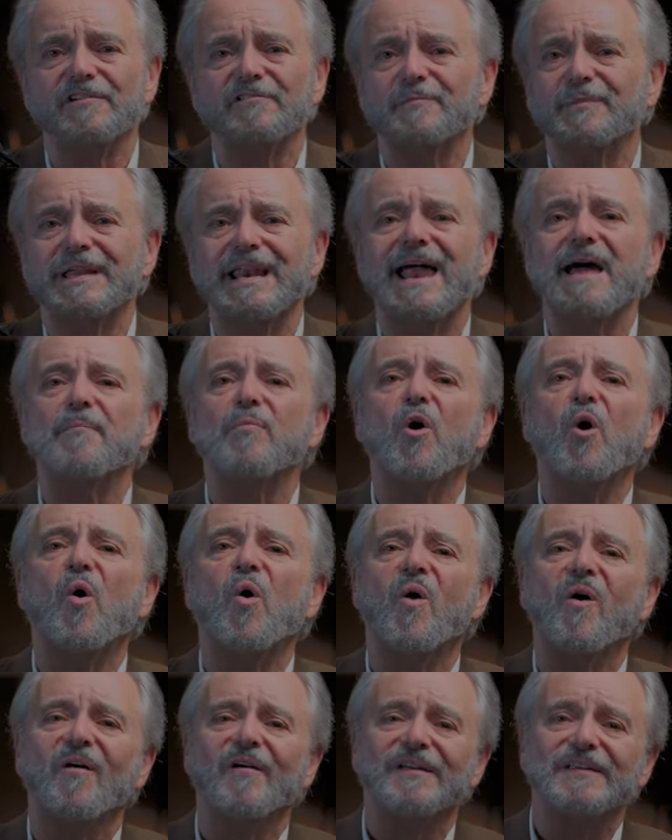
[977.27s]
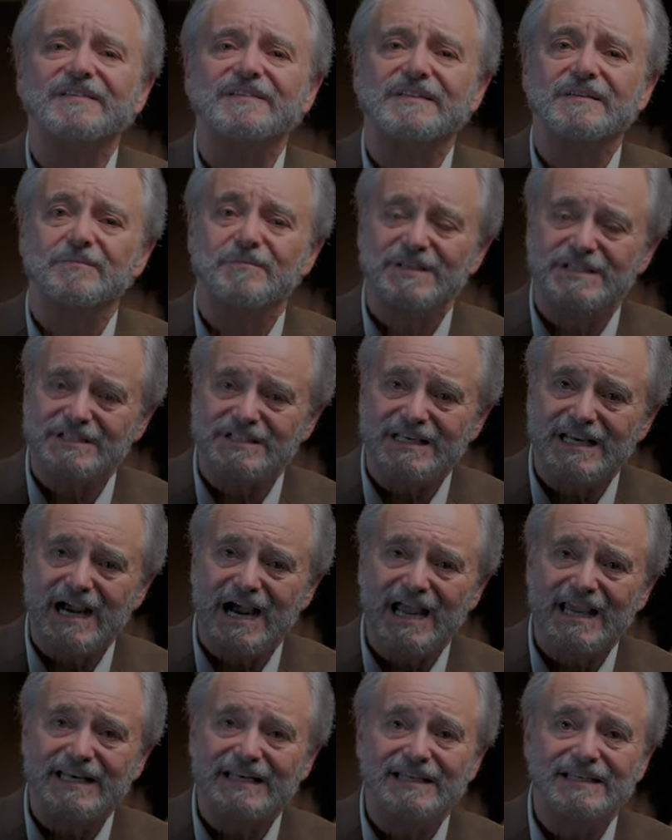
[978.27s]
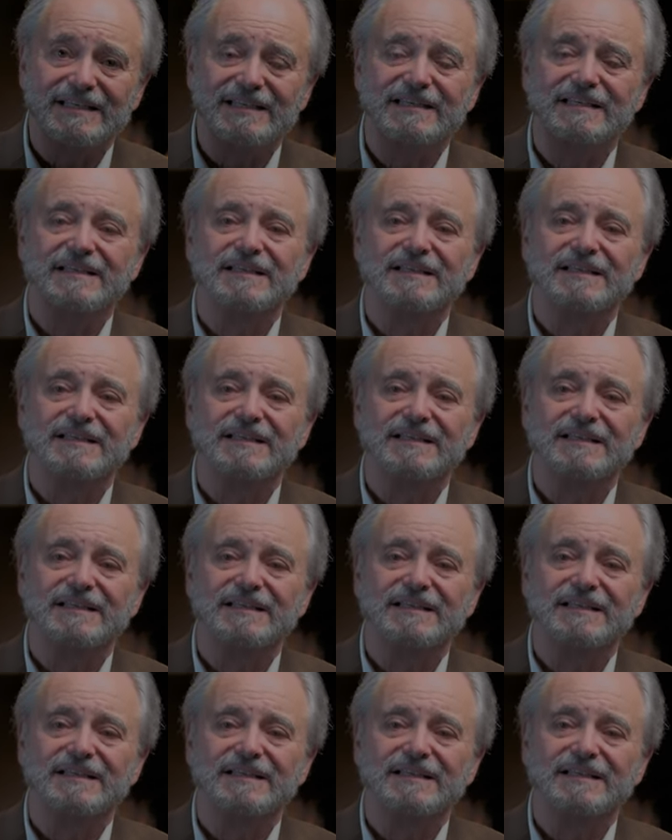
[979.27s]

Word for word: have been abhorrent and misguided.